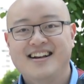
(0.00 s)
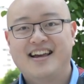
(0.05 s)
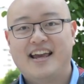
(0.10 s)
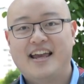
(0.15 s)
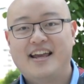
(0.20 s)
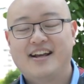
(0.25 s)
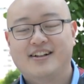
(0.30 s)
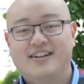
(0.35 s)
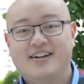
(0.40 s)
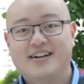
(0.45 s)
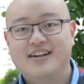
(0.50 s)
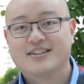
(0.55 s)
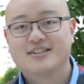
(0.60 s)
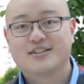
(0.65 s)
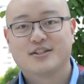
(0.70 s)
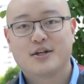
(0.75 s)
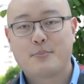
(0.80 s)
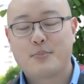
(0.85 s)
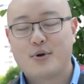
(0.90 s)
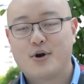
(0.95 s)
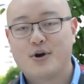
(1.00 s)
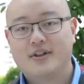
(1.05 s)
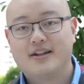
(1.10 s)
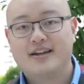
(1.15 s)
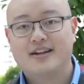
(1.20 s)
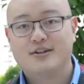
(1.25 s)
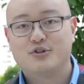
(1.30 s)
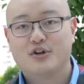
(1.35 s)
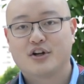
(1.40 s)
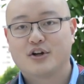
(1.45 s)
eat clean, sleep
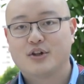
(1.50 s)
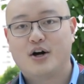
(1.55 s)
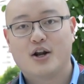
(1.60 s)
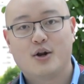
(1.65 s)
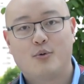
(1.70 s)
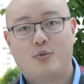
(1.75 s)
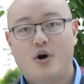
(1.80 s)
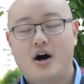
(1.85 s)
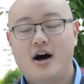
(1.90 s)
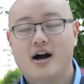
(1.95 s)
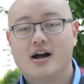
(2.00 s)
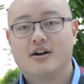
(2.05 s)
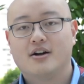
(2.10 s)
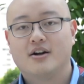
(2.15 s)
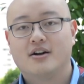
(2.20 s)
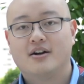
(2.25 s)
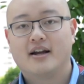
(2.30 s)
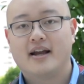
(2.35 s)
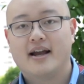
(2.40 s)
early, drink a lot of water,